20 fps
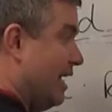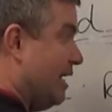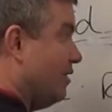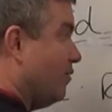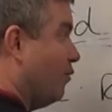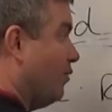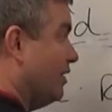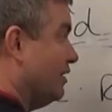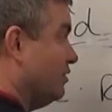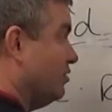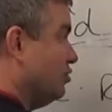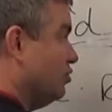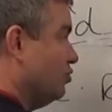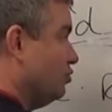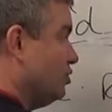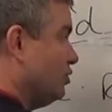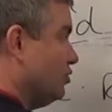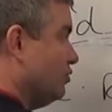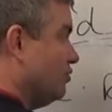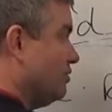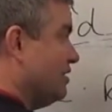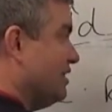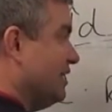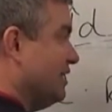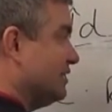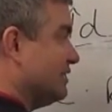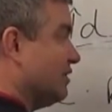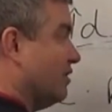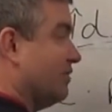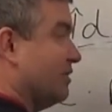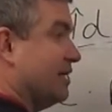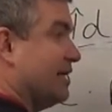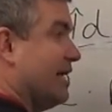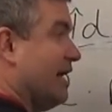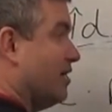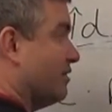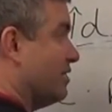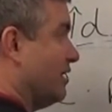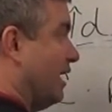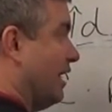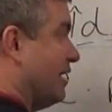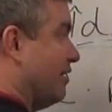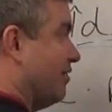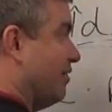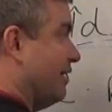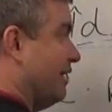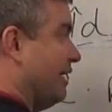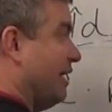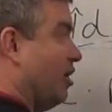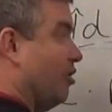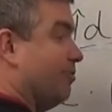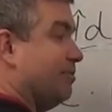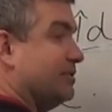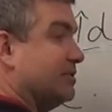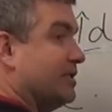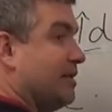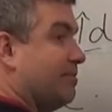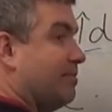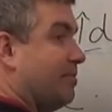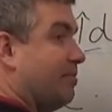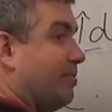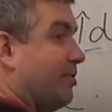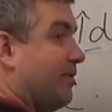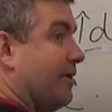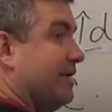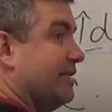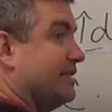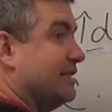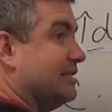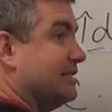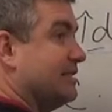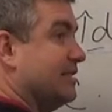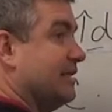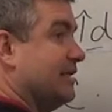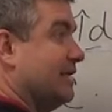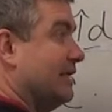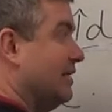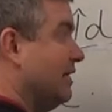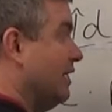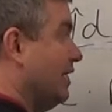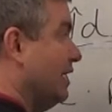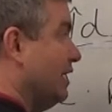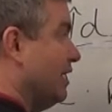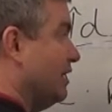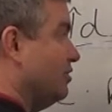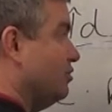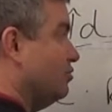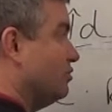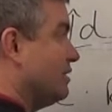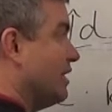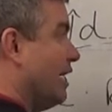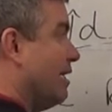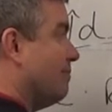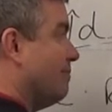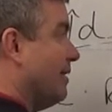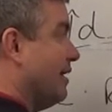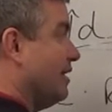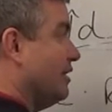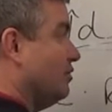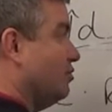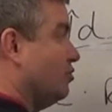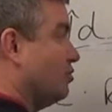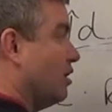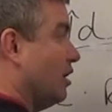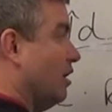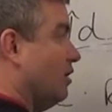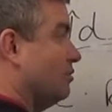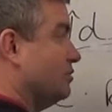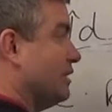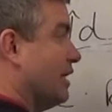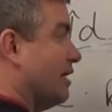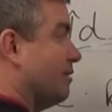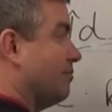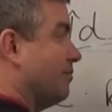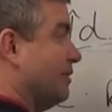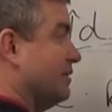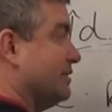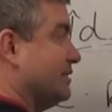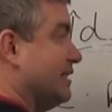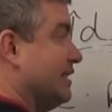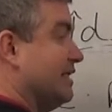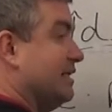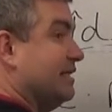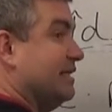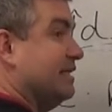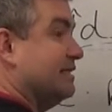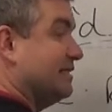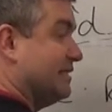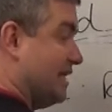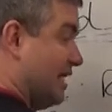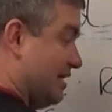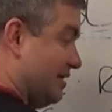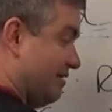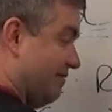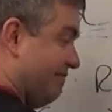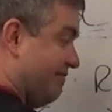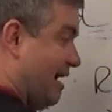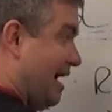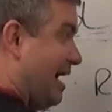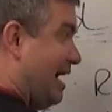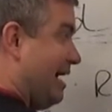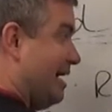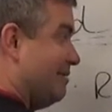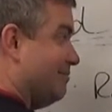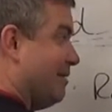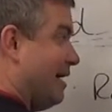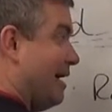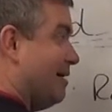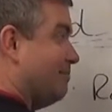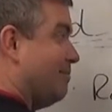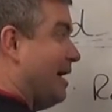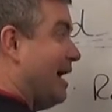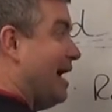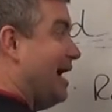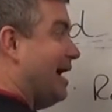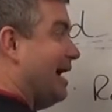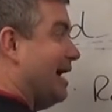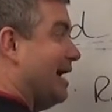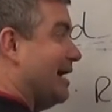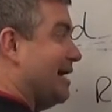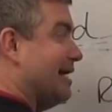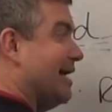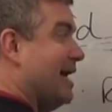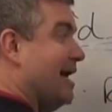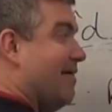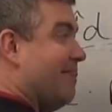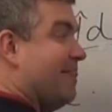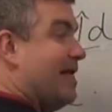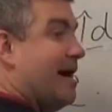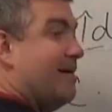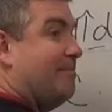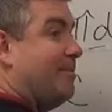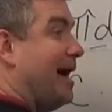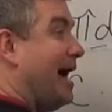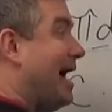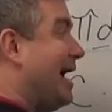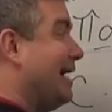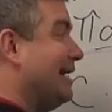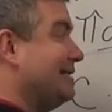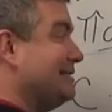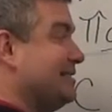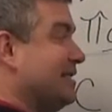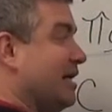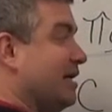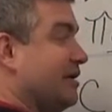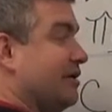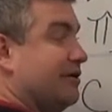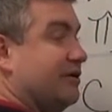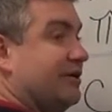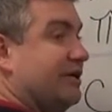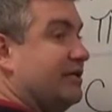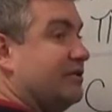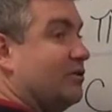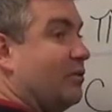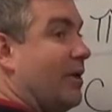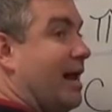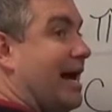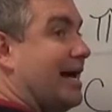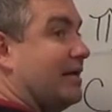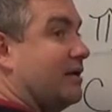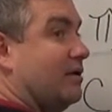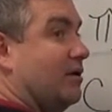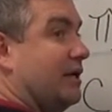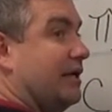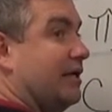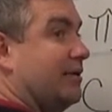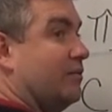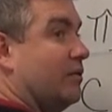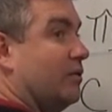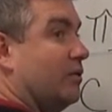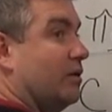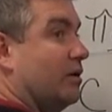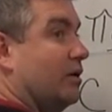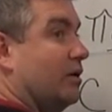When you do this on the calculator and it opens up a parenthesis, and you type in and you close out a parenthesis and then say divide by pi, that pi is not underneath the radical anymore.